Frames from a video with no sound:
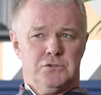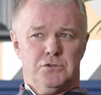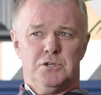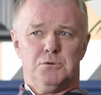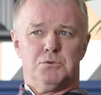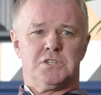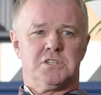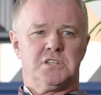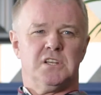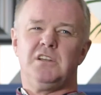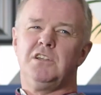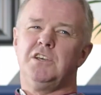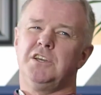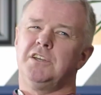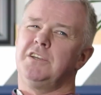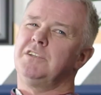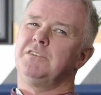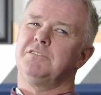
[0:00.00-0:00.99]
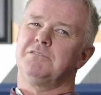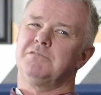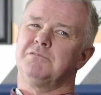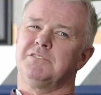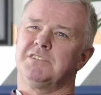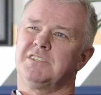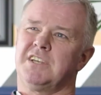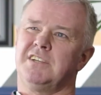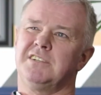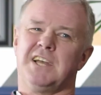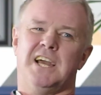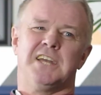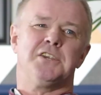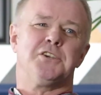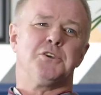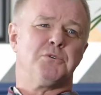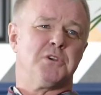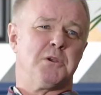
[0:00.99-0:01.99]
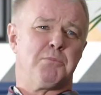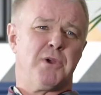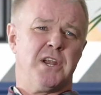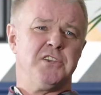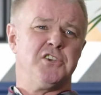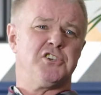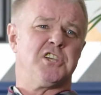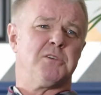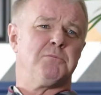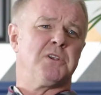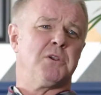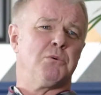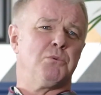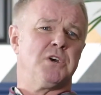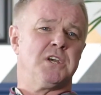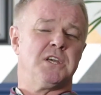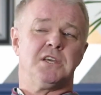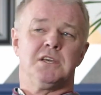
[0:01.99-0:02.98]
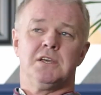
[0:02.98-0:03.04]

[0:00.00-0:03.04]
so he was still learning, still kind of doing an apprenticeship in a way.